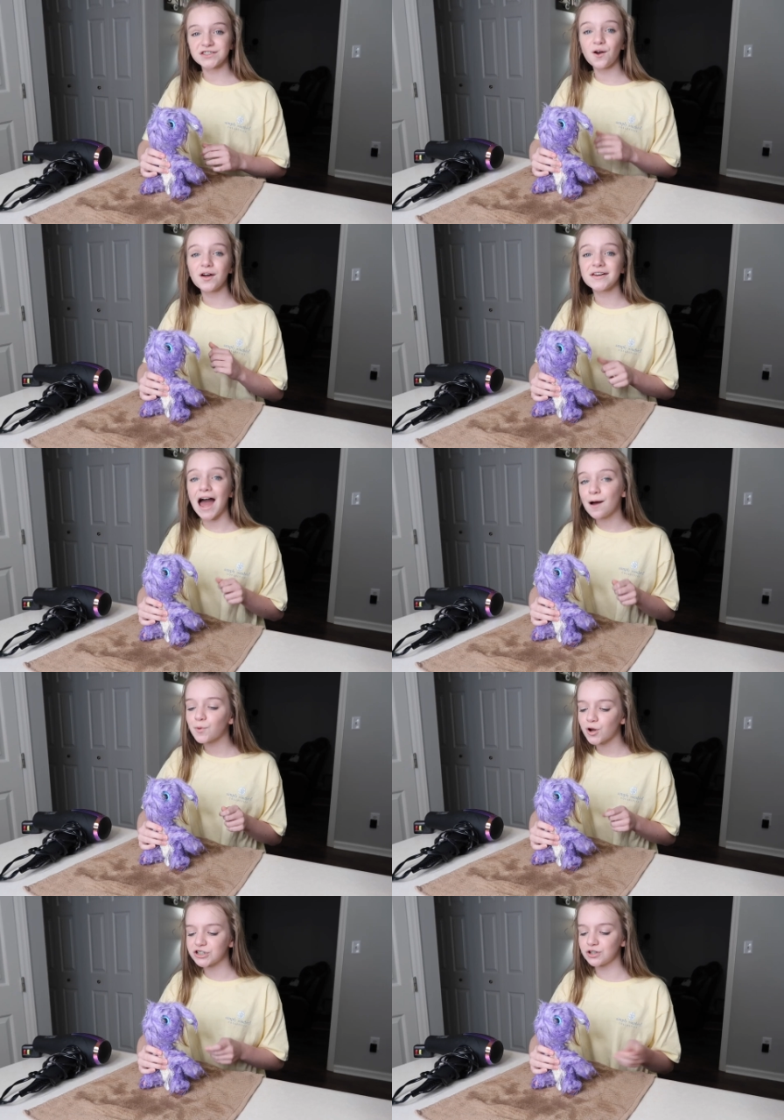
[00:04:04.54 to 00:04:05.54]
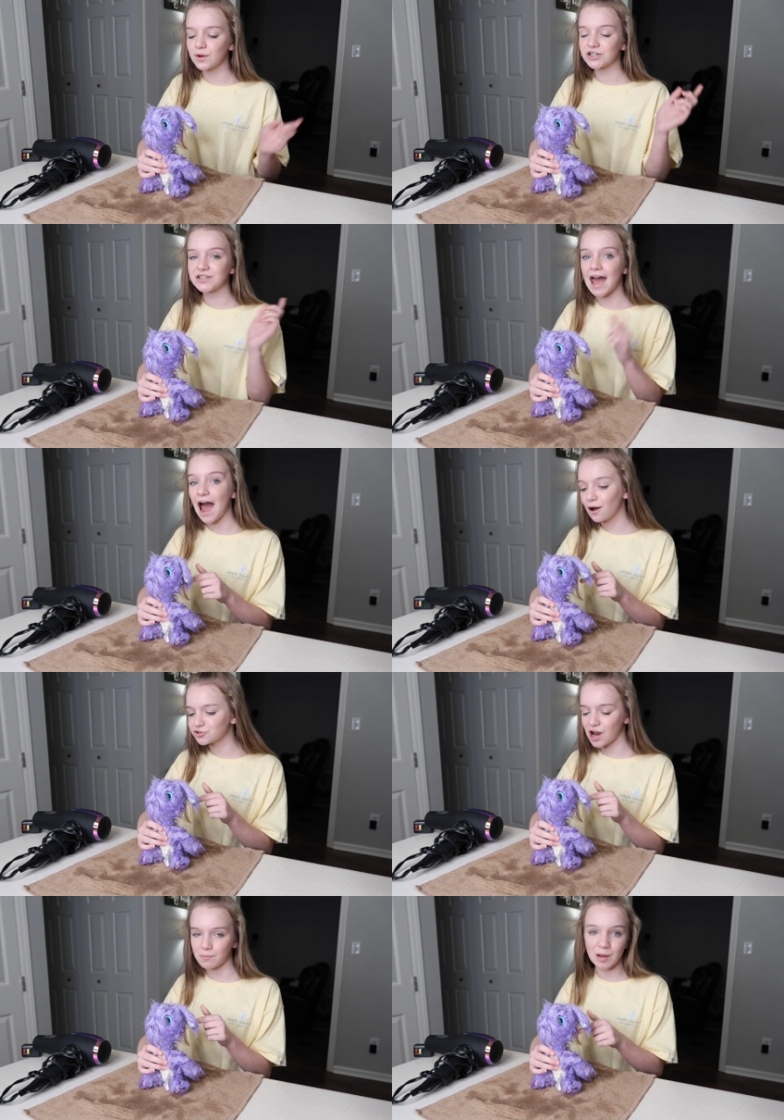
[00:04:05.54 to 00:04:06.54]
So now I'm going to
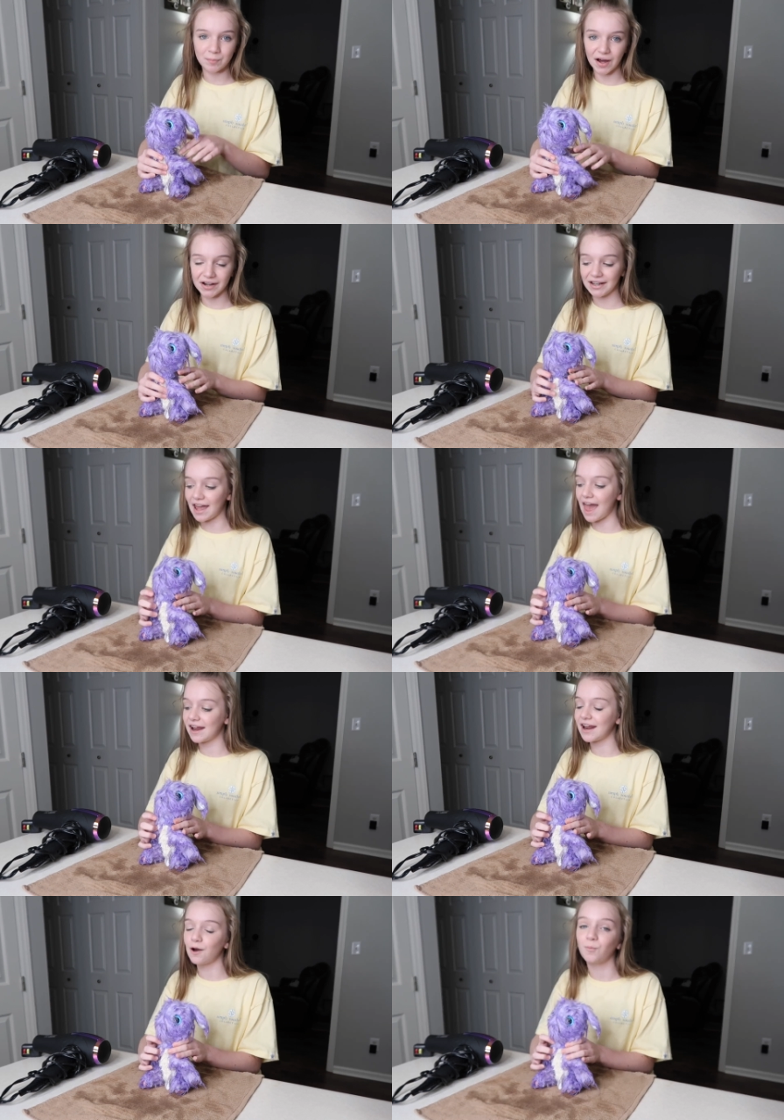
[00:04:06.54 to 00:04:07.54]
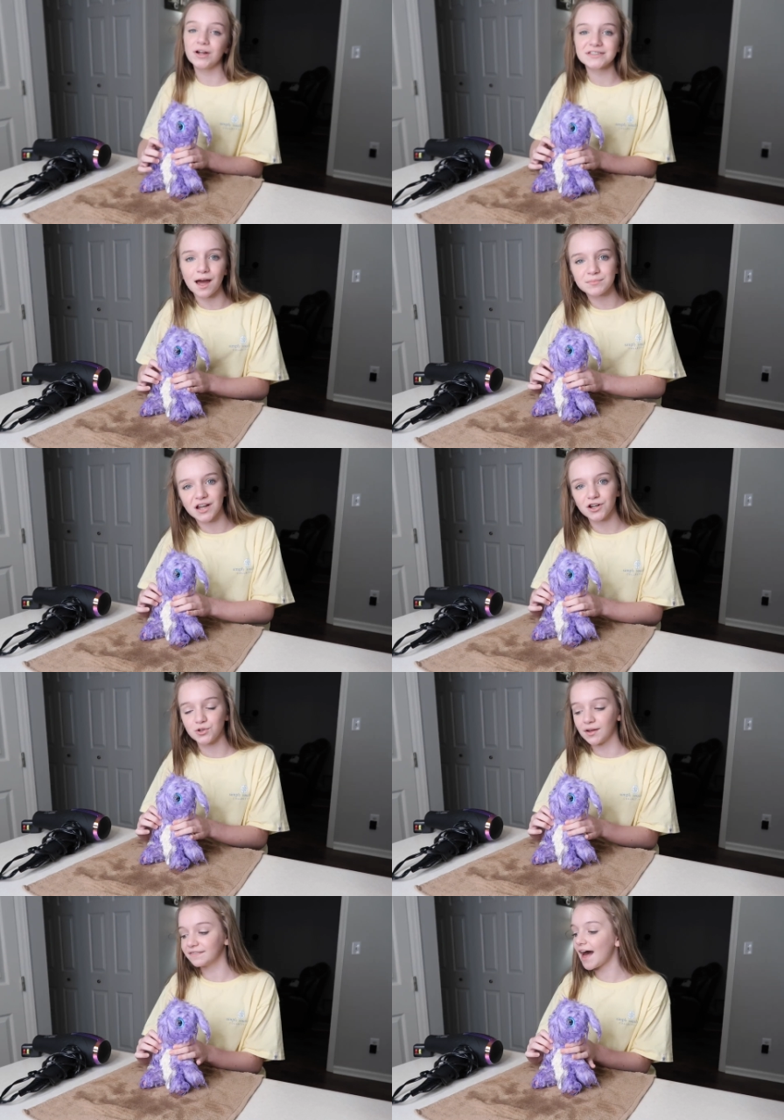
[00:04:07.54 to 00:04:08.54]
towel dry my bunny, and once I'm done
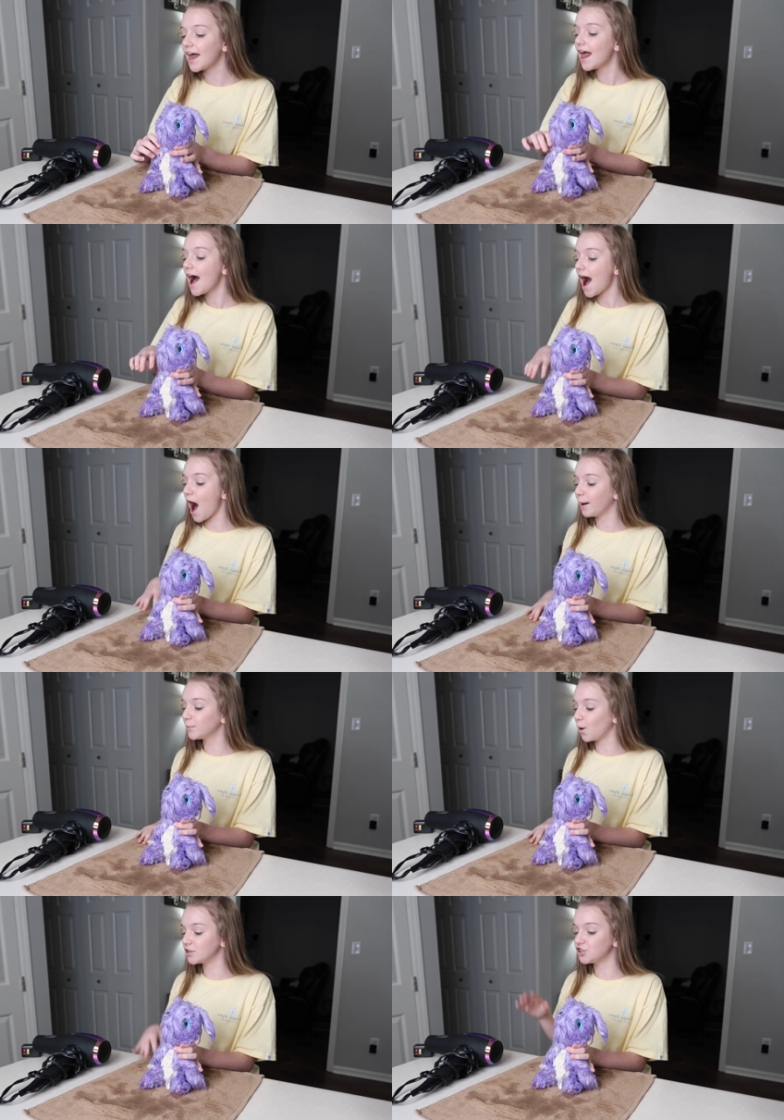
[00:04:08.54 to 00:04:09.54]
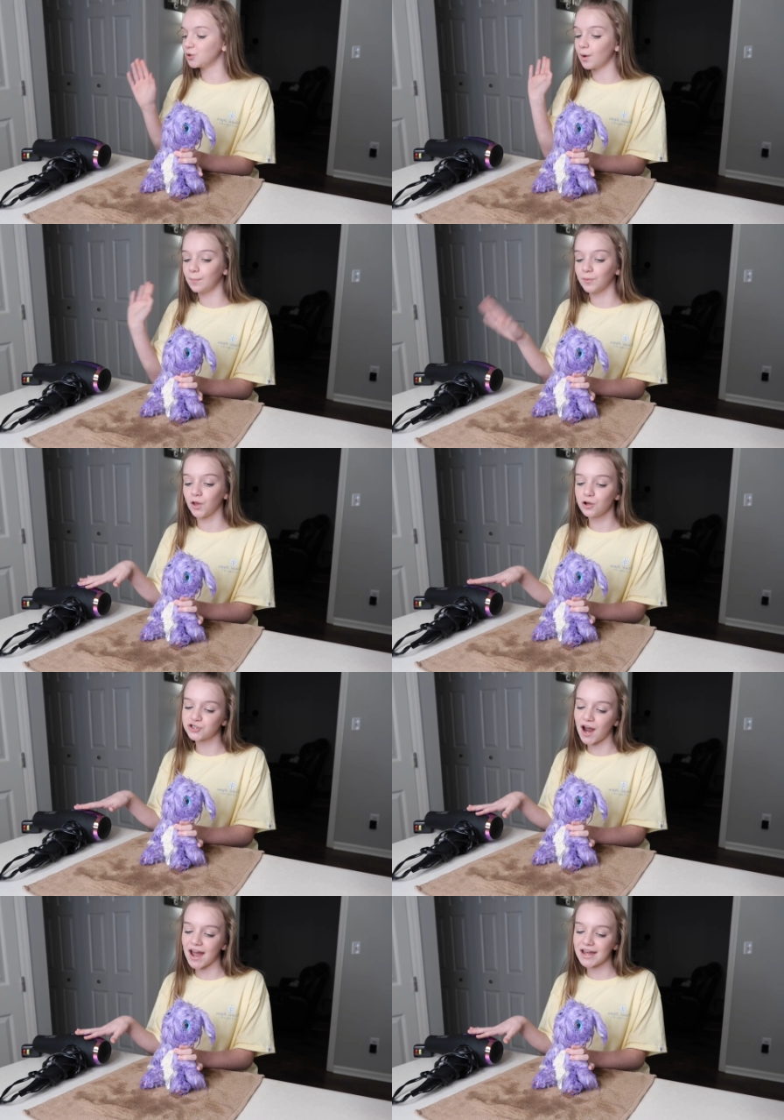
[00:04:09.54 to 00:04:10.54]
doing that, I'm going to blow
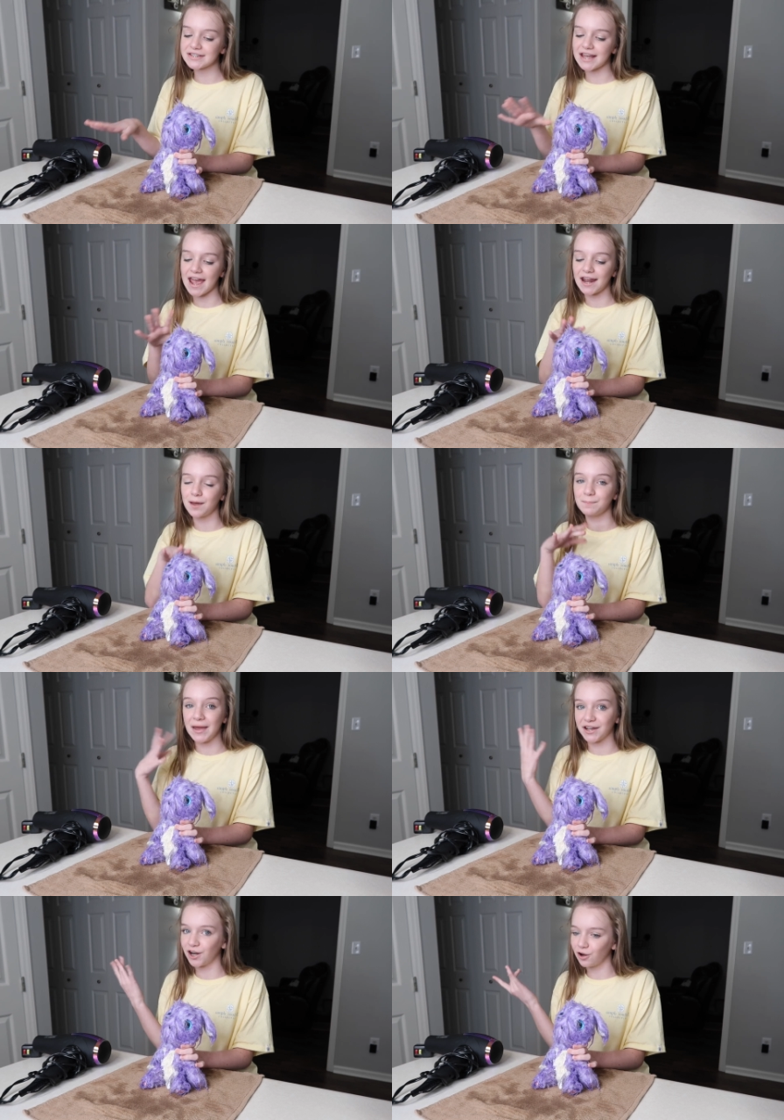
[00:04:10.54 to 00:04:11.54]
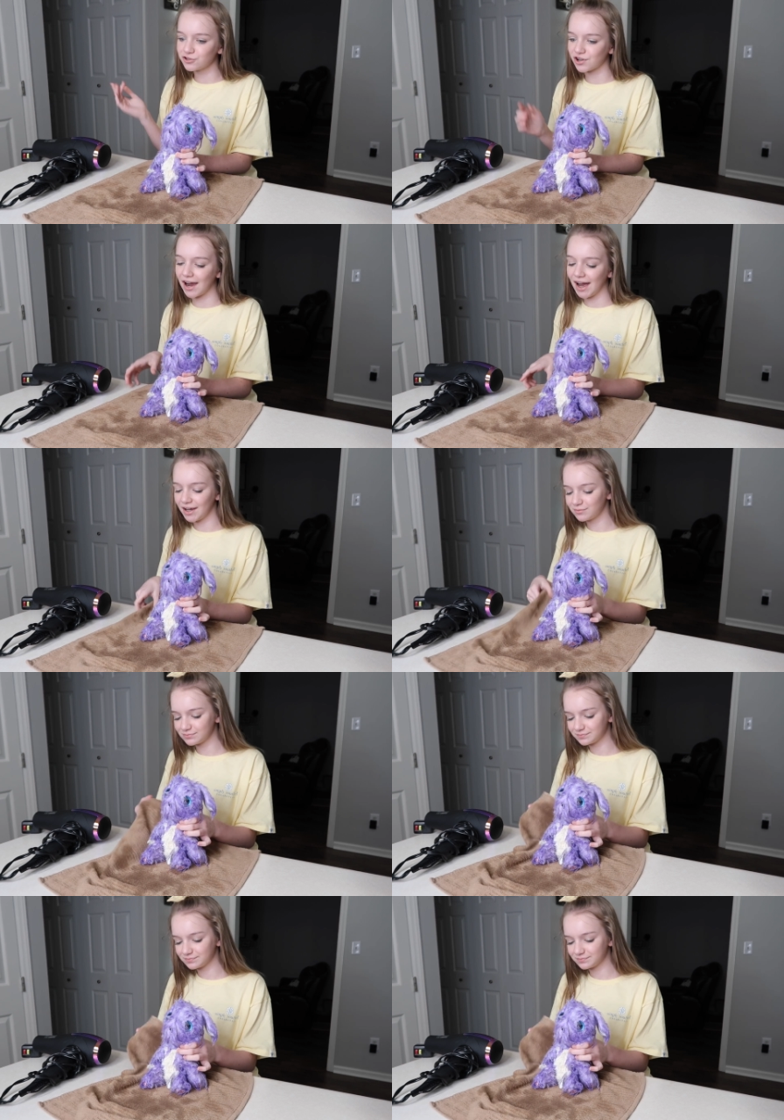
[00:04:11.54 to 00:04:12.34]
dry it and make it all dry.